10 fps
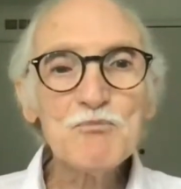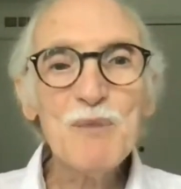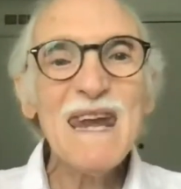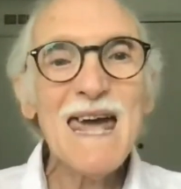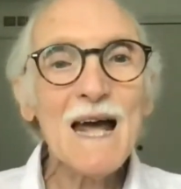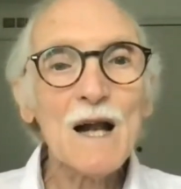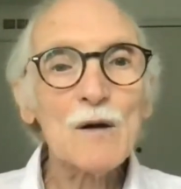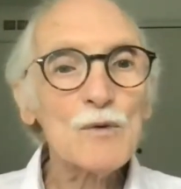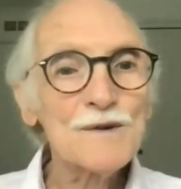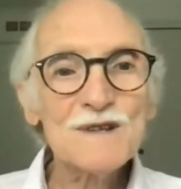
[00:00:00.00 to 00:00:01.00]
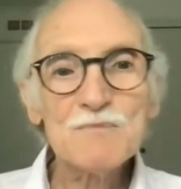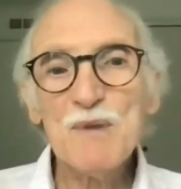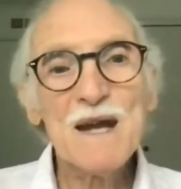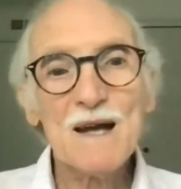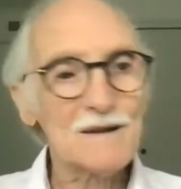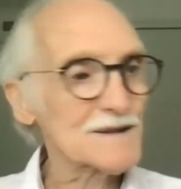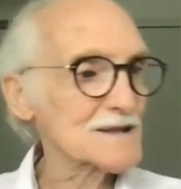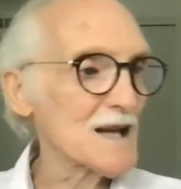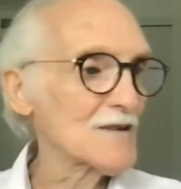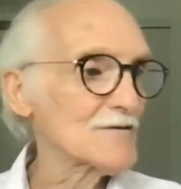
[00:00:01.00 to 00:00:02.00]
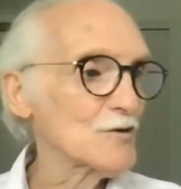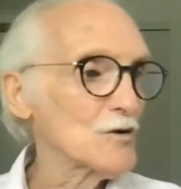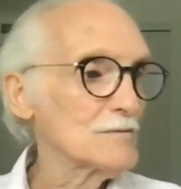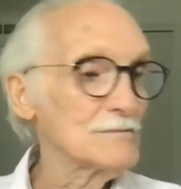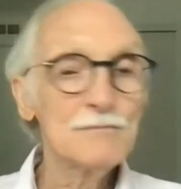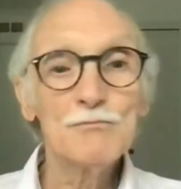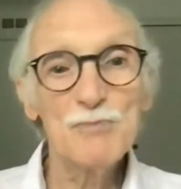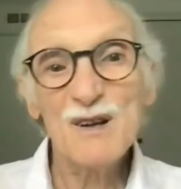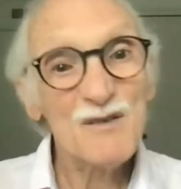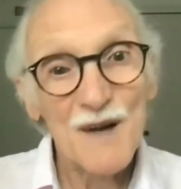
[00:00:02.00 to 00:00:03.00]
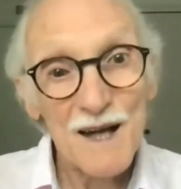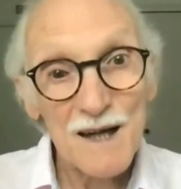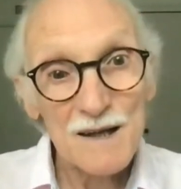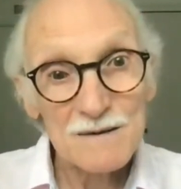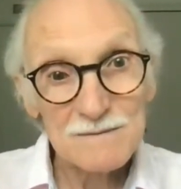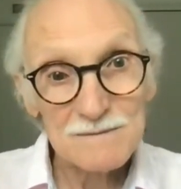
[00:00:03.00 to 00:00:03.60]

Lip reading: BL? What does BL stand for? Bill of lading.